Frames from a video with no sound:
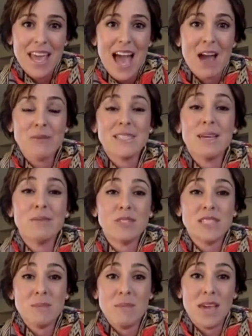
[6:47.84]
I was able
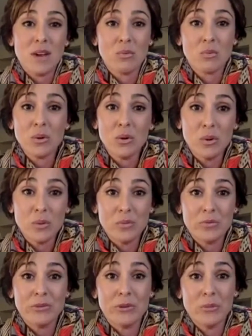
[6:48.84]
to make
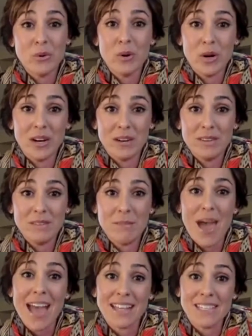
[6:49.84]
room for more
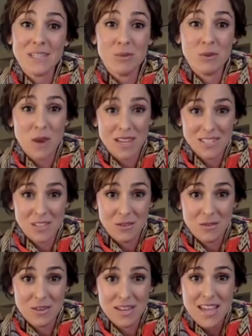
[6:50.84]
pets to be
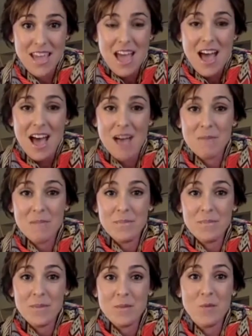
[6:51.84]
rescued.
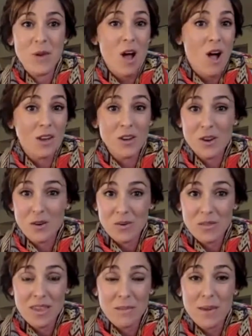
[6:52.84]
We all
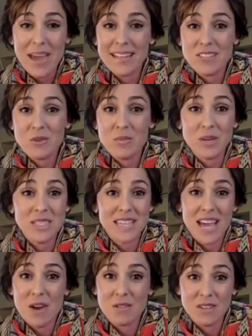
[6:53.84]
know that pets are put
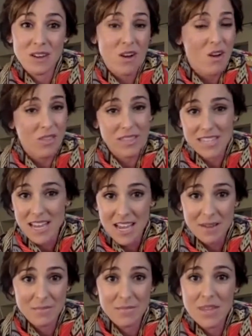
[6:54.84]
down all the
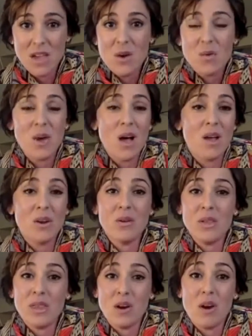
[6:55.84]
time. We all know
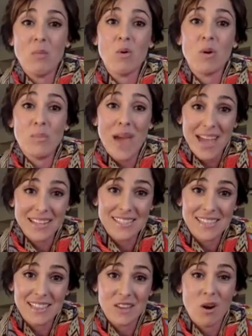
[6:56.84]
that there are more
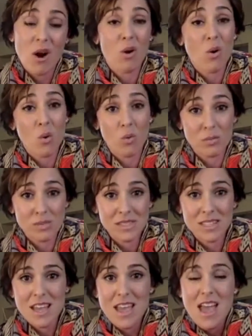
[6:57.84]
pets than there are homes.